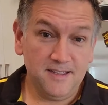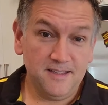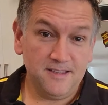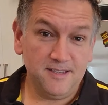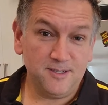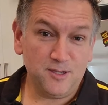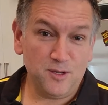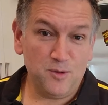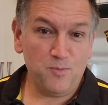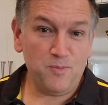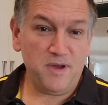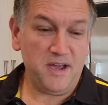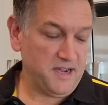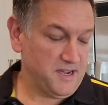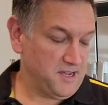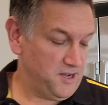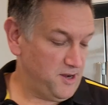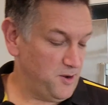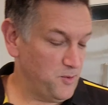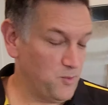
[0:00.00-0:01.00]
the
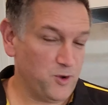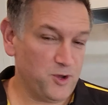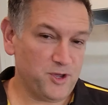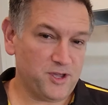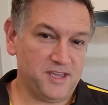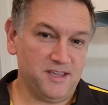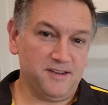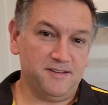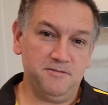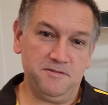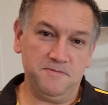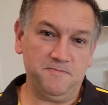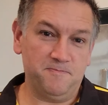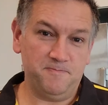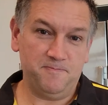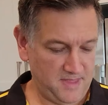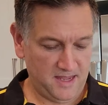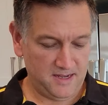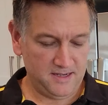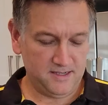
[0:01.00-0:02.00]
supermarket I work in
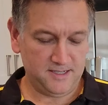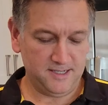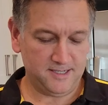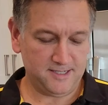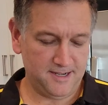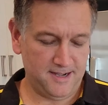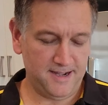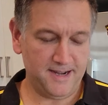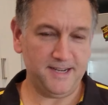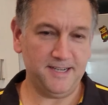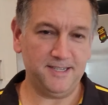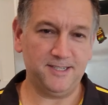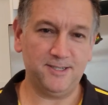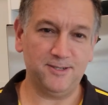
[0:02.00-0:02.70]
decided